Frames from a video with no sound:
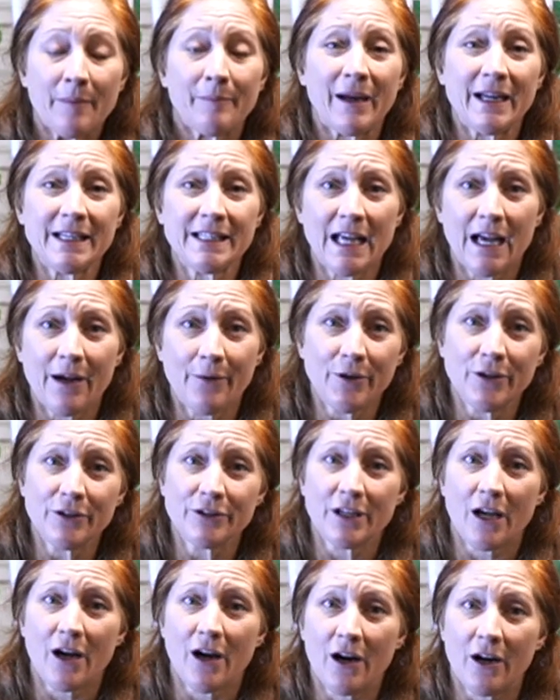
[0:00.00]
My
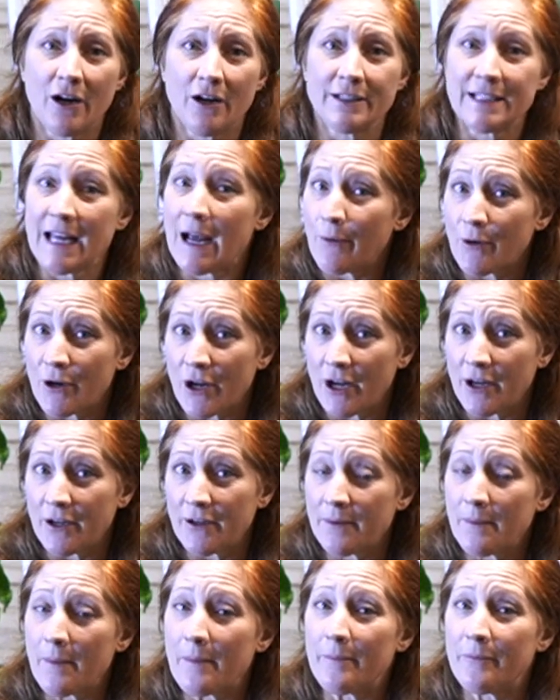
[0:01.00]
towers are Tower
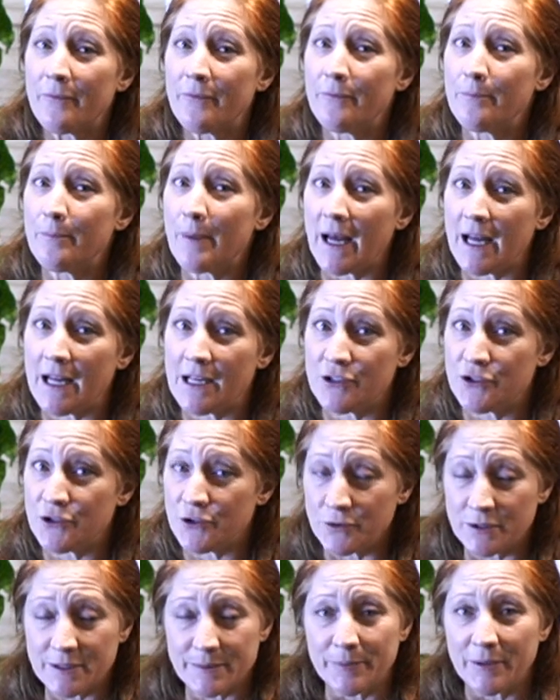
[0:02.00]
Garden by
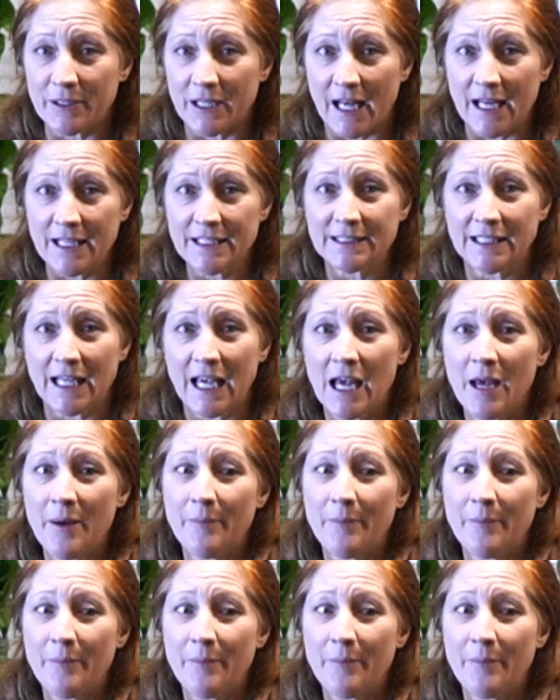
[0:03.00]
Juice Plus,